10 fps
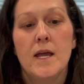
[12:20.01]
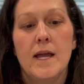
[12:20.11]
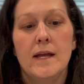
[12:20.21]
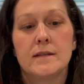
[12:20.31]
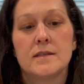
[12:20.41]

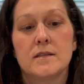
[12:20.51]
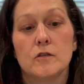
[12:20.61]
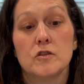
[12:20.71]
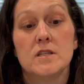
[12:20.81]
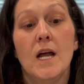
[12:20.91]
It's
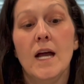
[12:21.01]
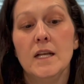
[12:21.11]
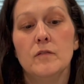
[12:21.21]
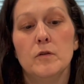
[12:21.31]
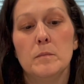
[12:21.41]
There's nine
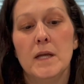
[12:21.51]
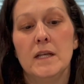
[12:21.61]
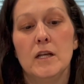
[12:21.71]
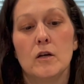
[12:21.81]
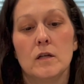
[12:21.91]
of them in
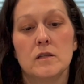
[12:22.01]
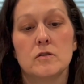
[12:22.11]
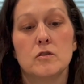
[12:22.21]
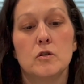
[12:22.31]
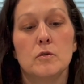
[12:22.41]
here and
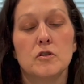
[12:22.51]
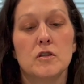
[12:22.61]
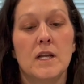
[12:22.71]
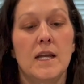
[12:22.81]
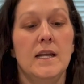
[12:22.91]
it's
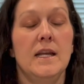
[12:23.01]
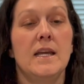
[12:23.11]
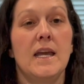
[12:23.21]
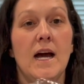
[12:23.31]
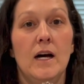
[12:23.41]

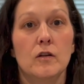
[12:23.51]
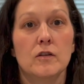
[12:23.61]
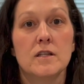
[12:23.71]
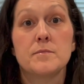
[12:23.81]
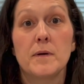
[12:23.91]
280
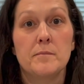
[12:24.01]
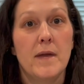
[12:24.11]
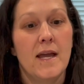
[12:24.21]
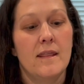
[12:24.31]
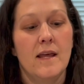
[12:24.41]
calories, but
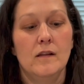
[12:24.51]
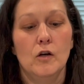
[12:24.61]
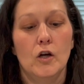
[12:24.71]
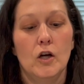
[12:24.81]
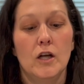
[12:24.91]
man, they
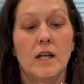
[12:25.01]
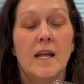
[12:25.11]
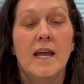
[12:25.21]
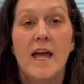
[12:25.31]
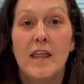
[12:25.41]
look good.
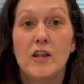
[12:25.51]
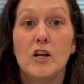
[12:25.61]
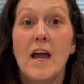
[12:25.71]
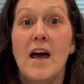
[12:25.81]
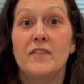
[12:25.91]
And they're
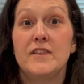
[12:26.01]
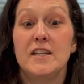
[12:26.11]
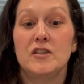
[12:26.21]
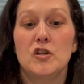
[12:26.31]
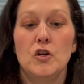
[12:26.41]

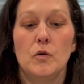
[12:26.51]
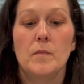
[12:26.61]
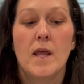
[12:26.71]
hefty too.